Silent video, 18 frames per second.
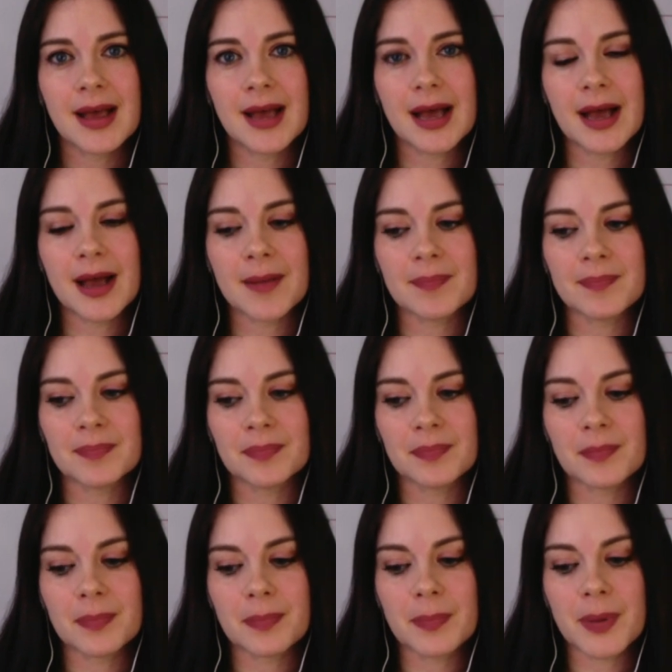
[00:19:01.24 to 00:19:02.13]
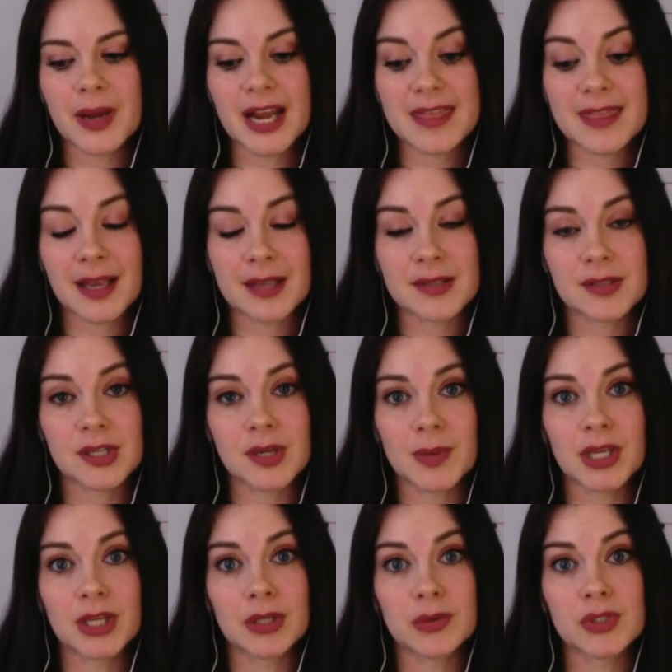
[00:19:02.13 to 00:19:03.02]
but I think it's going to
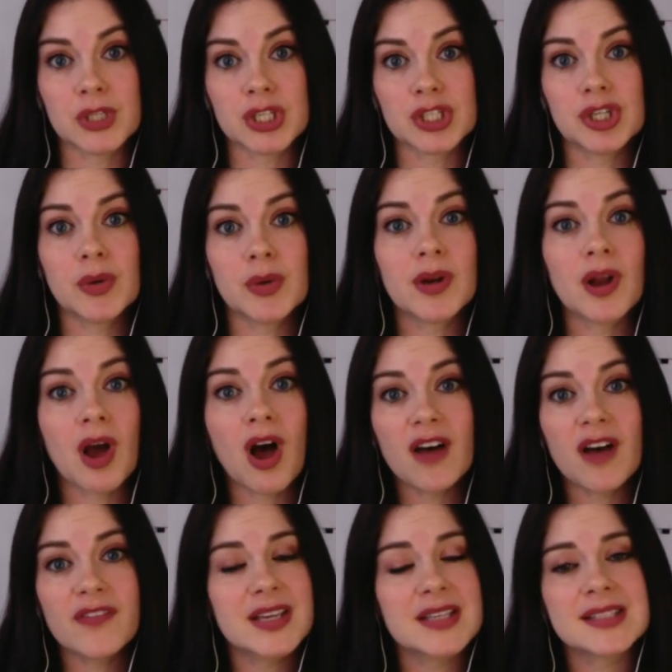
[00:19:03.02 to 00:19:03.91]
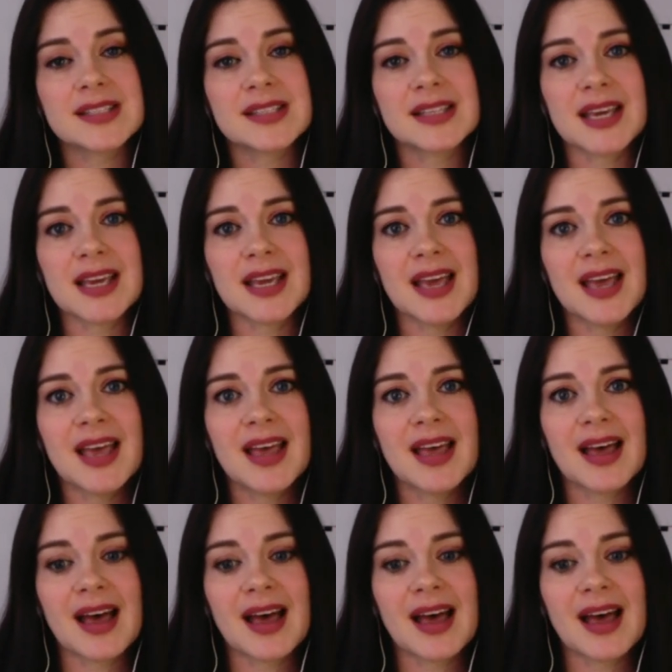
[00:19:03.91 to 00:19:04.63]
be a huge issue. And obviously,